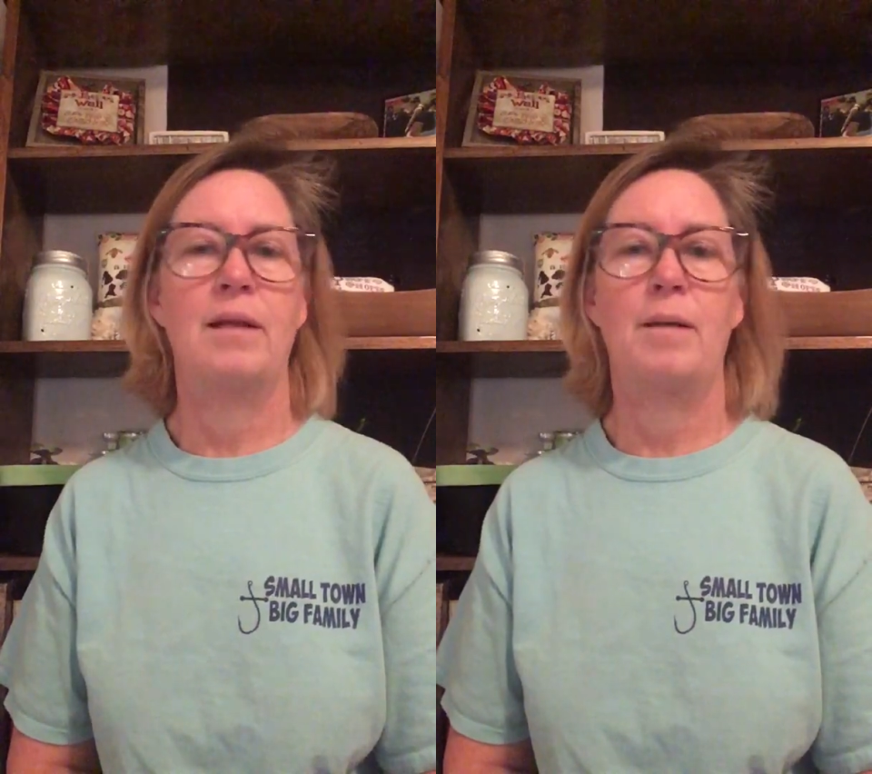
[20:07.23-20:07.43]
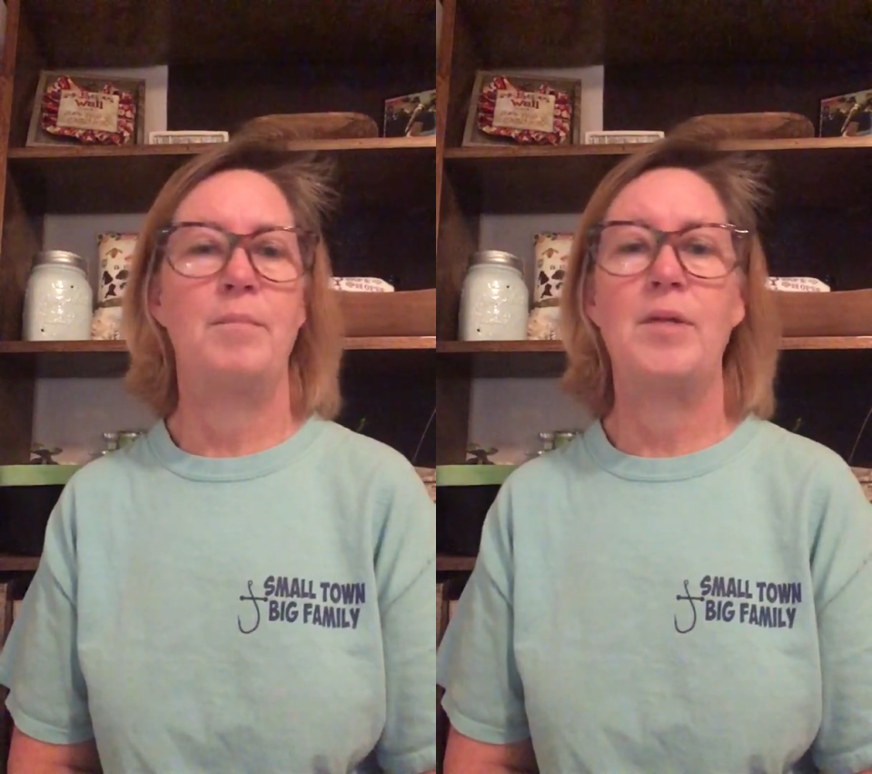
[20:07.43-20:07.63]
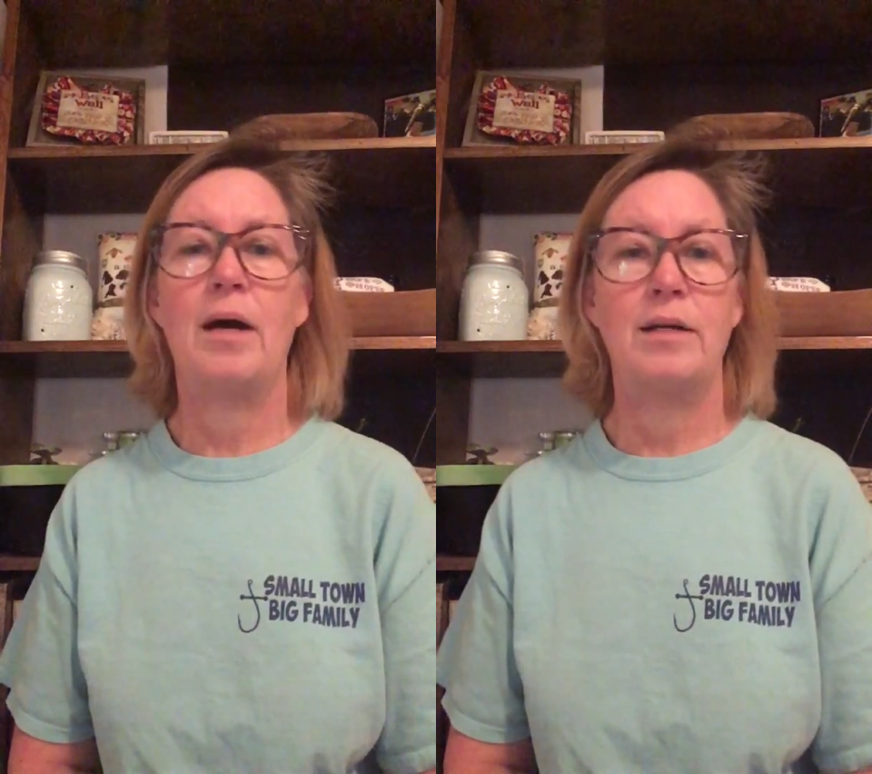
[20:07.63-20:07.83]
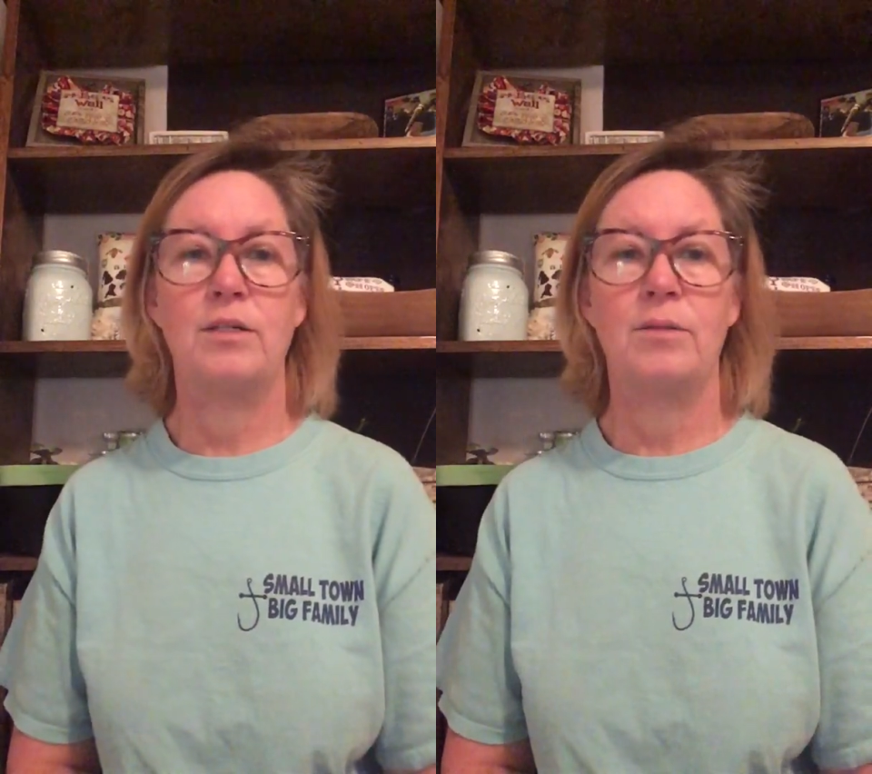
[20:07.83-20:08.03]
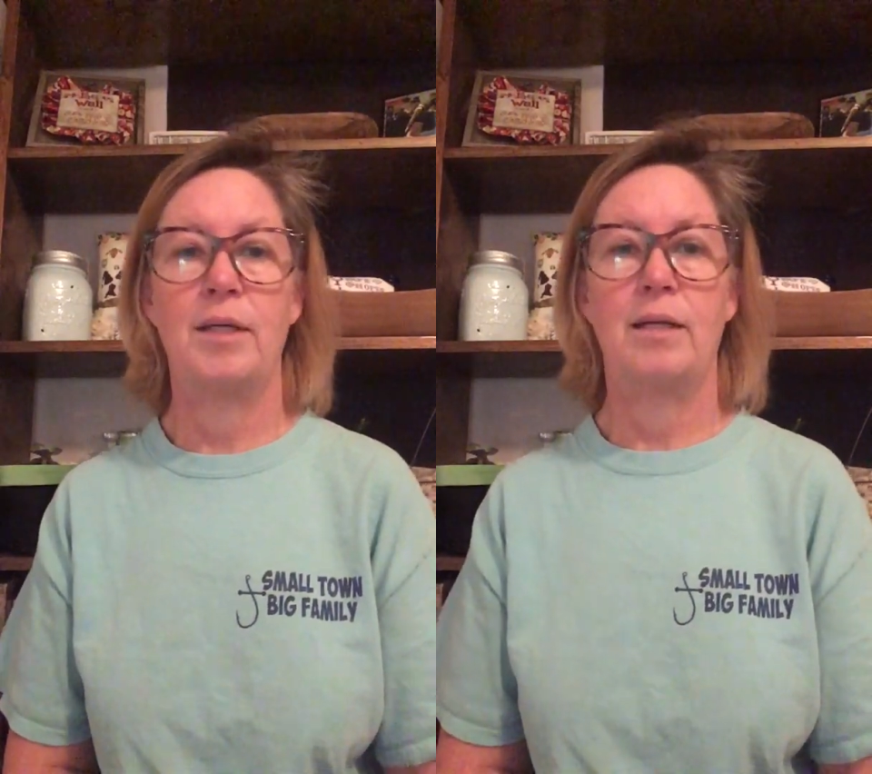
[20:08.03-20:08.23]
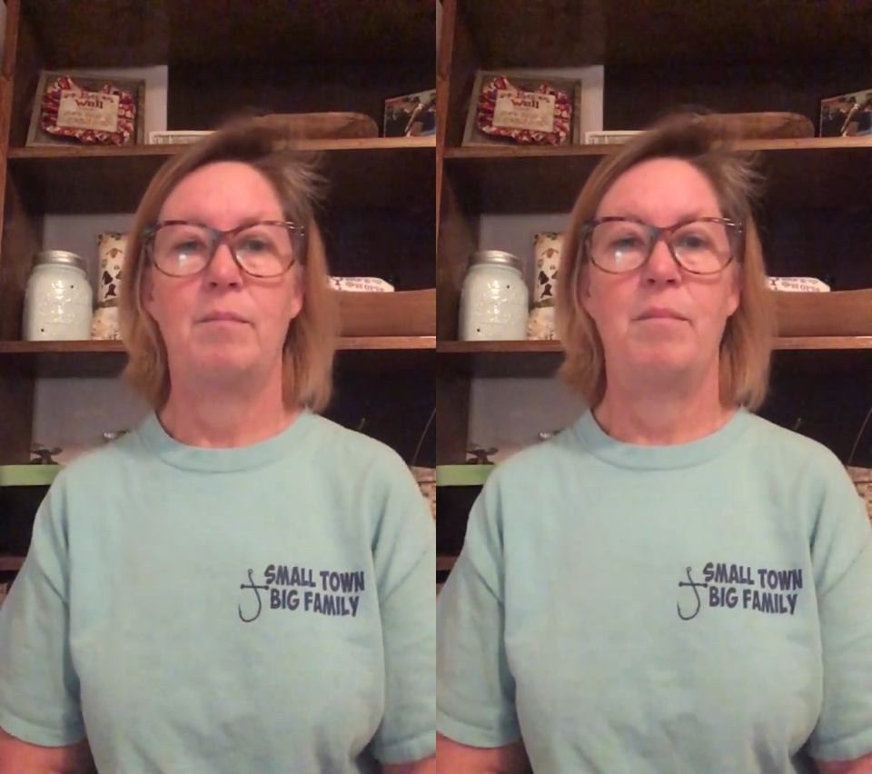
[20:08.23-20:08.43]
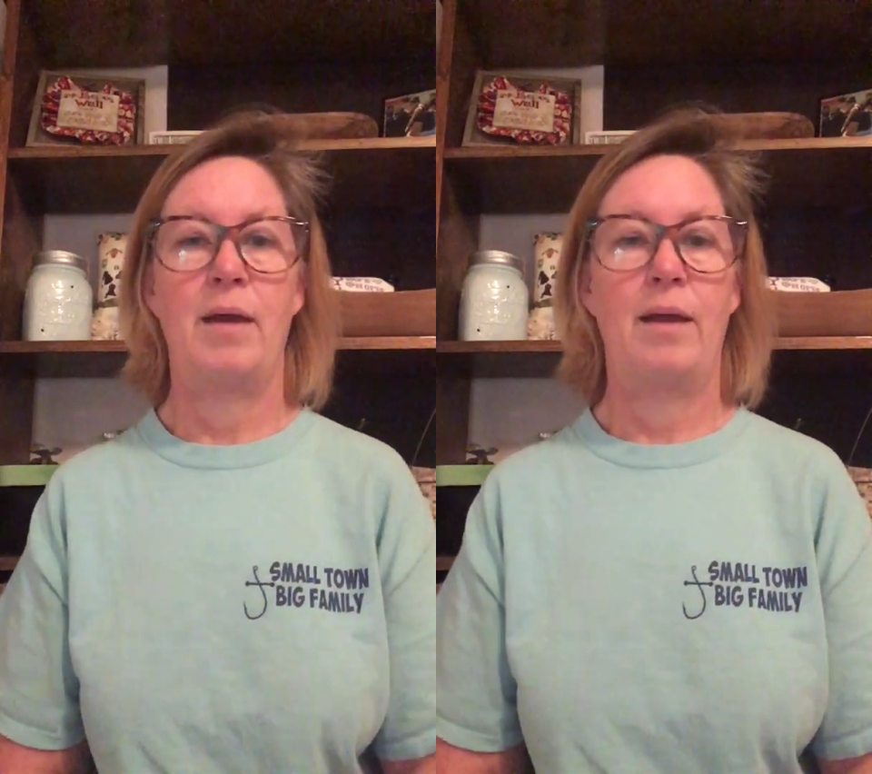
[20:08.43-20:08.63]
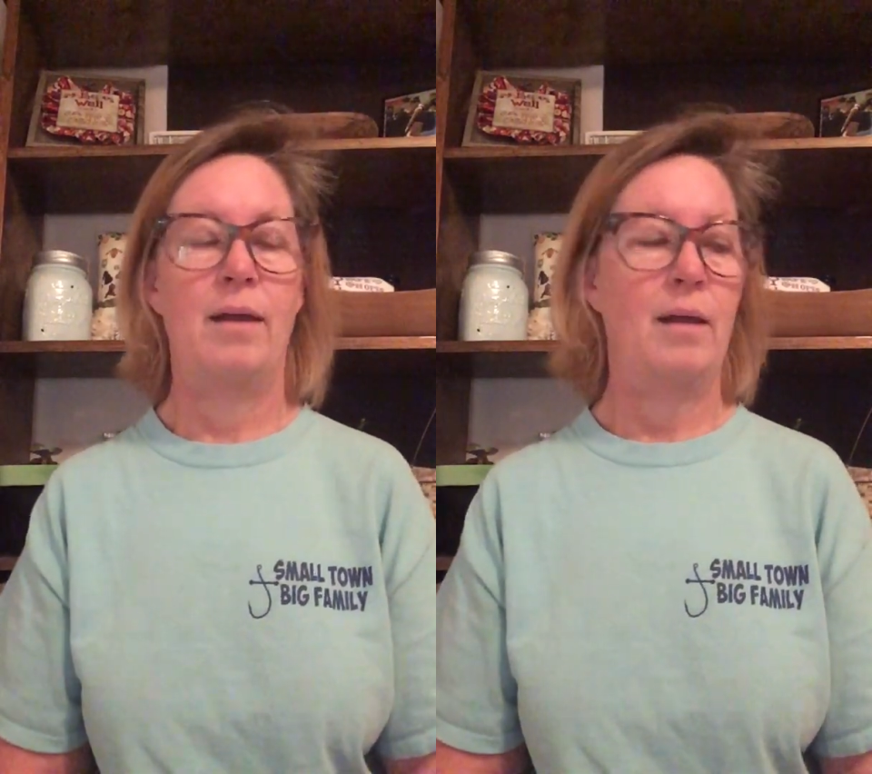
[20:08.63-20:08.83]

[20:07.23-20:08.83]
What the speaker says: that I'm not doing it in May.